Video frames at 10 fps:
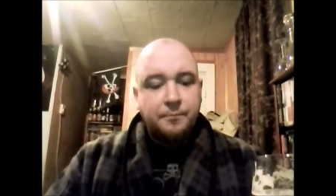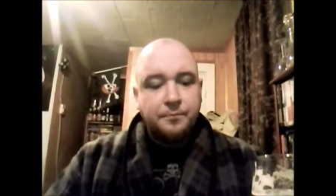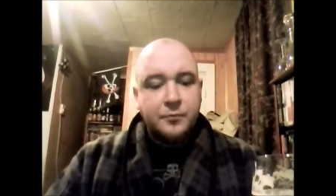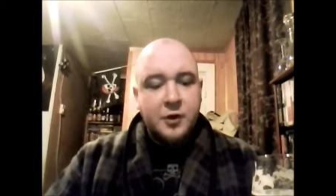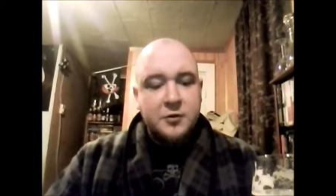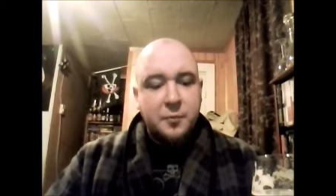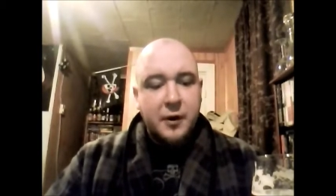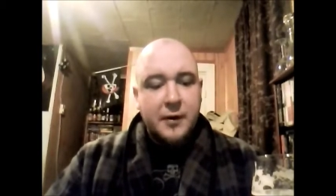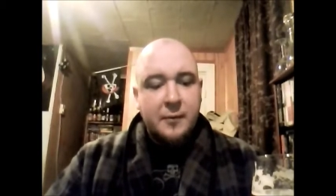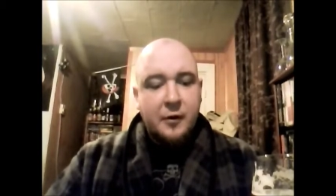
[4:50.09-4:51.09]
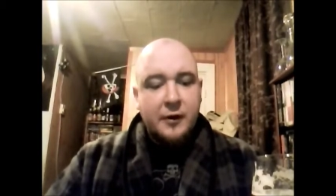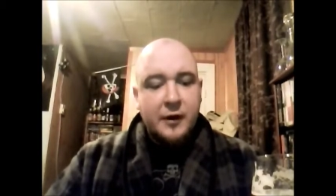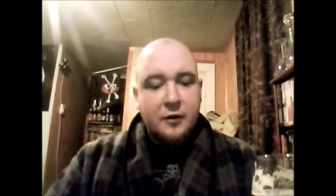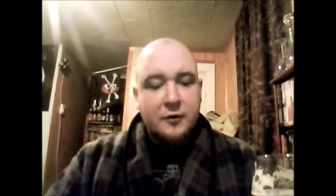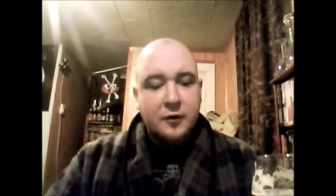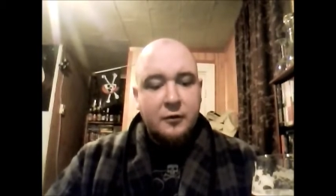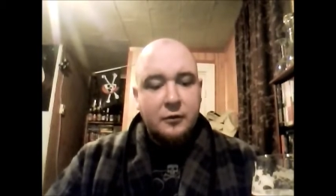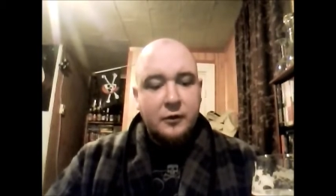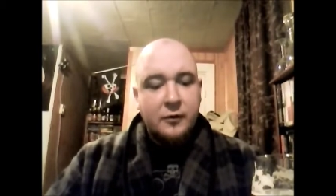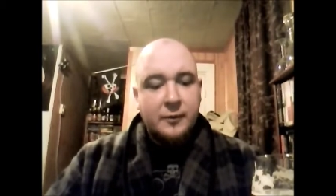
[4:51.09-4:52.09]
nice bready malt character, a
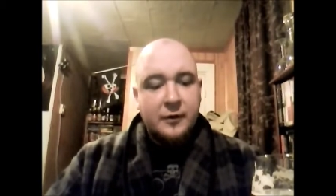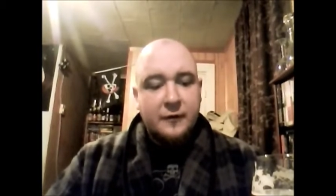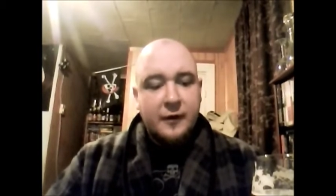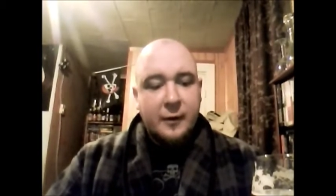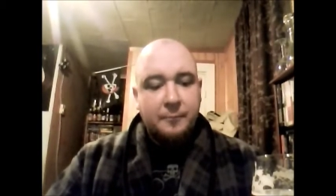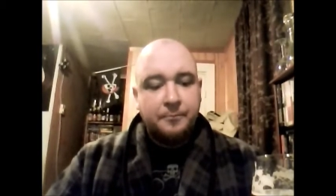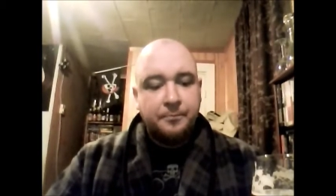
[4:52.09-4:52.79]
little bit of